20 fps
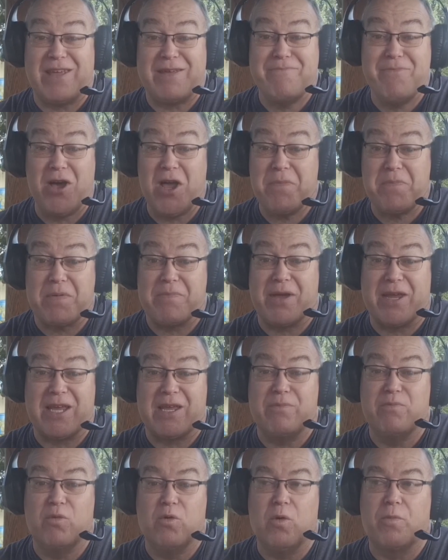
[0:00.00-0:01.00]
They might be
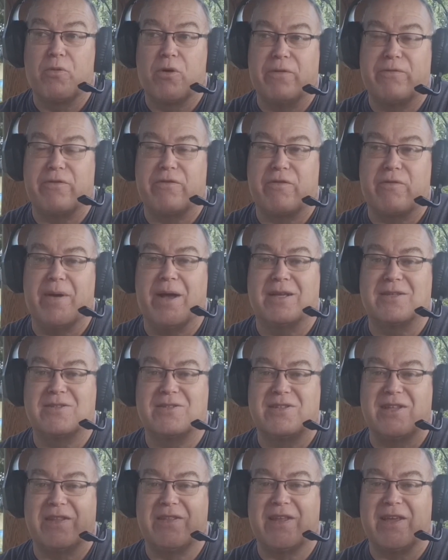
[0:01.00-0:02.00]
making more profit from
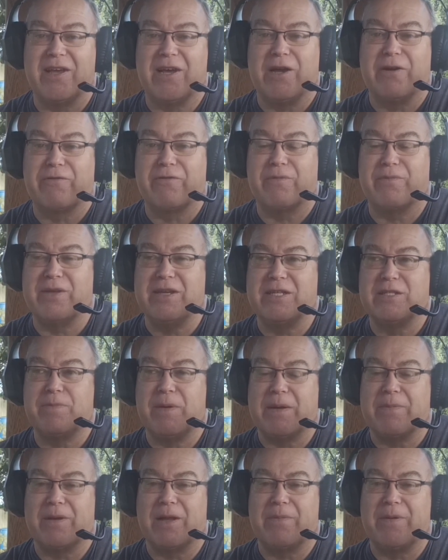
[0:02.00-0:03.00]
us than they are from these
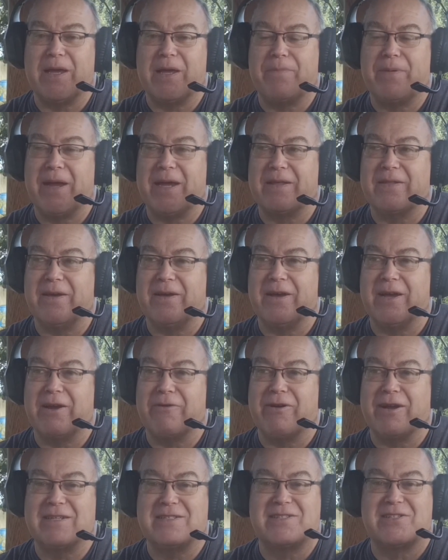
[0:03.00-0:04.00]
people up here paying the
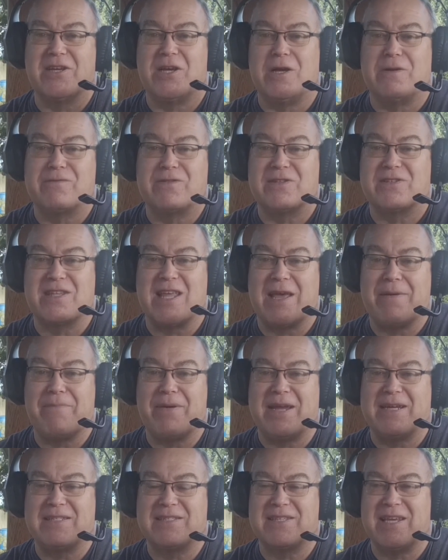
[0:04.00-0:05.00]
higher rates, daft as that
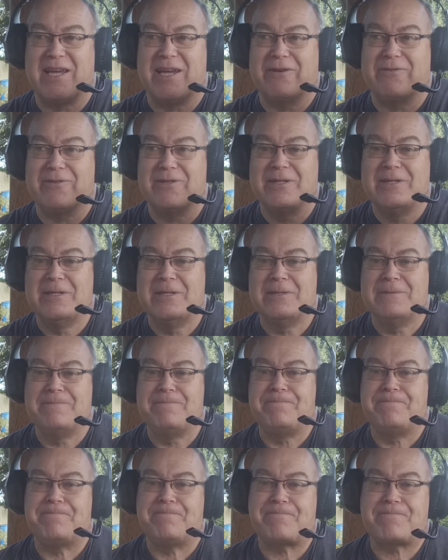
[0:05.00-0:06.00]
may sound.
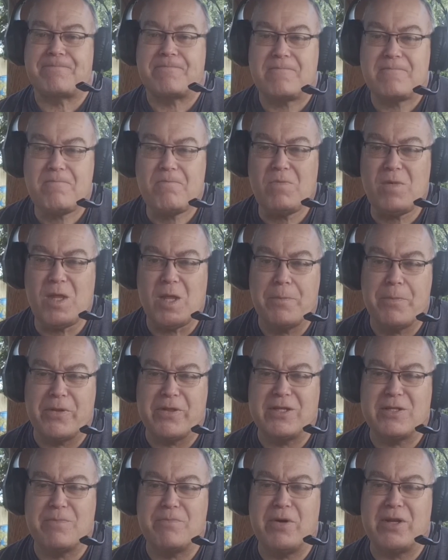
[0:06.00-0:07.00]

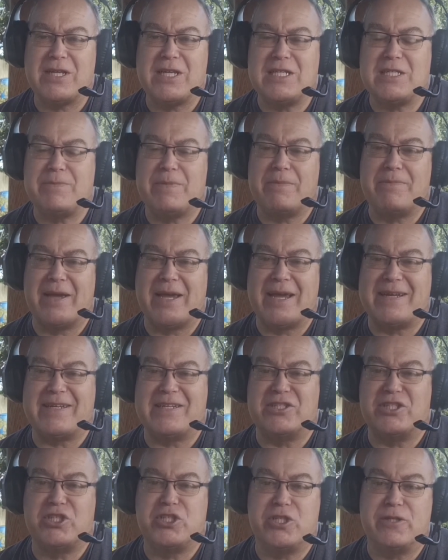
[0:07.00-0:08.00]
But there's money to be
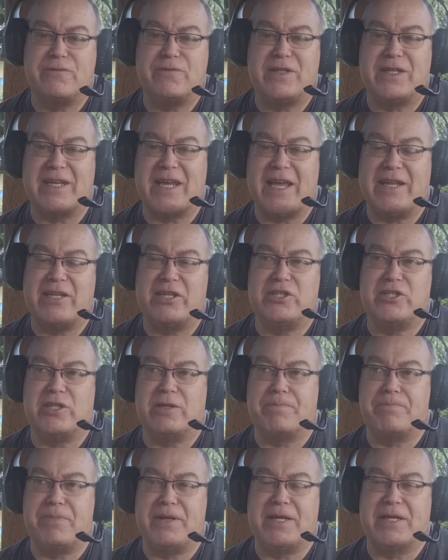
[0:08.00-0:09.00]
made in shifting
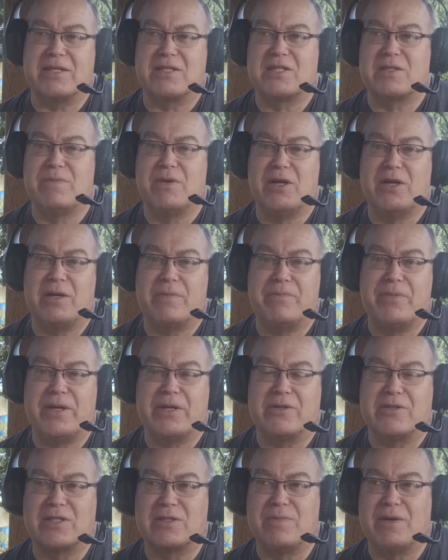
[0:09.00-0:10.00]
energy and being smart,
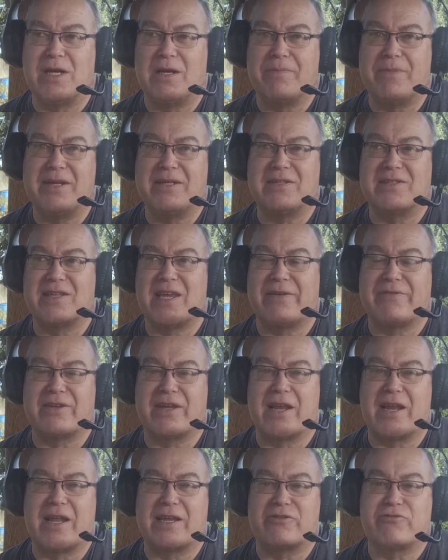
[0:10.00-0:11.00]
being on smart meters,
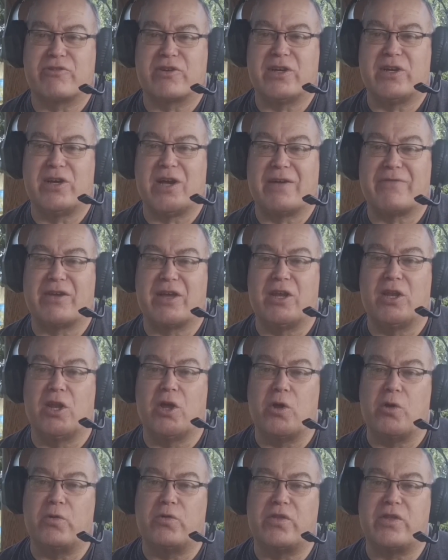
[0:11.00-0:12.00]
having an electric car, having a
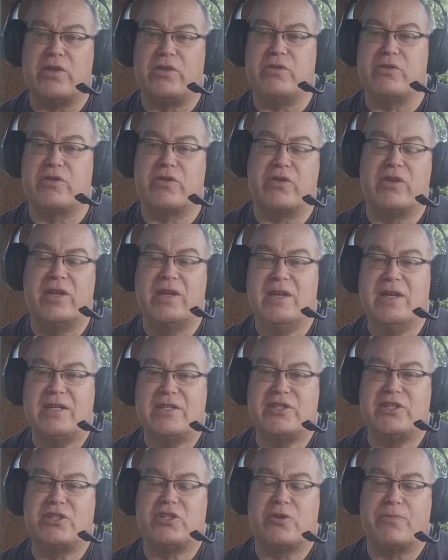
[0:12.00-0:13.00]
load that you can
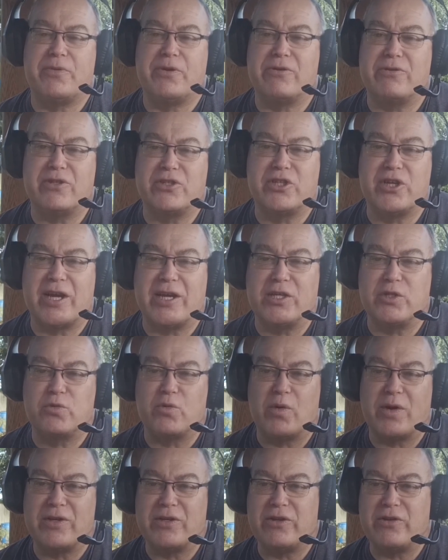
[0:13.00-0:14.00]
distribute and
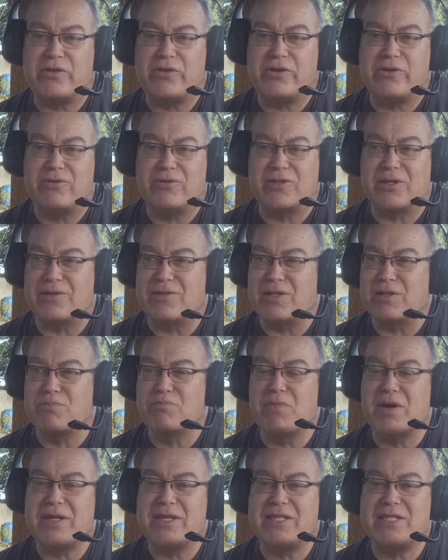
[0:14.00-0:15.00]
change when you use it. There's
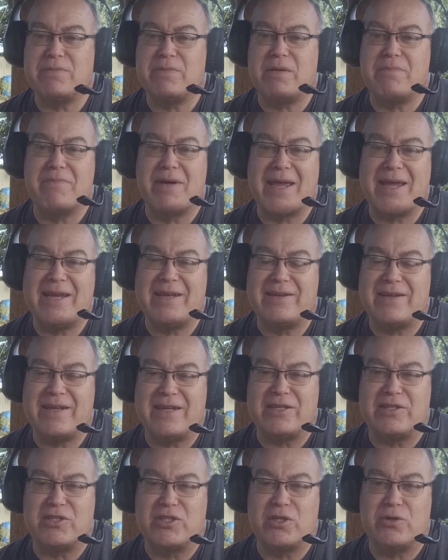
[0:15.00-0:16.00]
money to be made
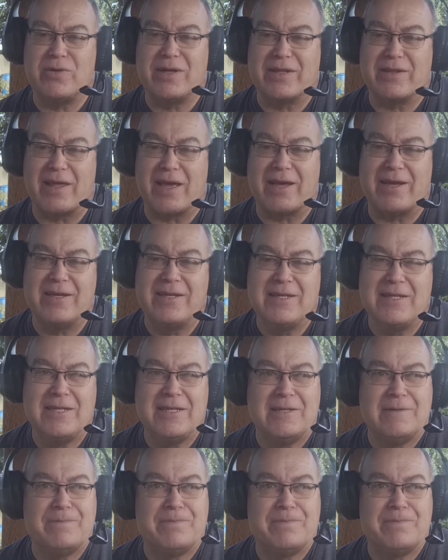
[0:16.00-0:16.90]
in doing that.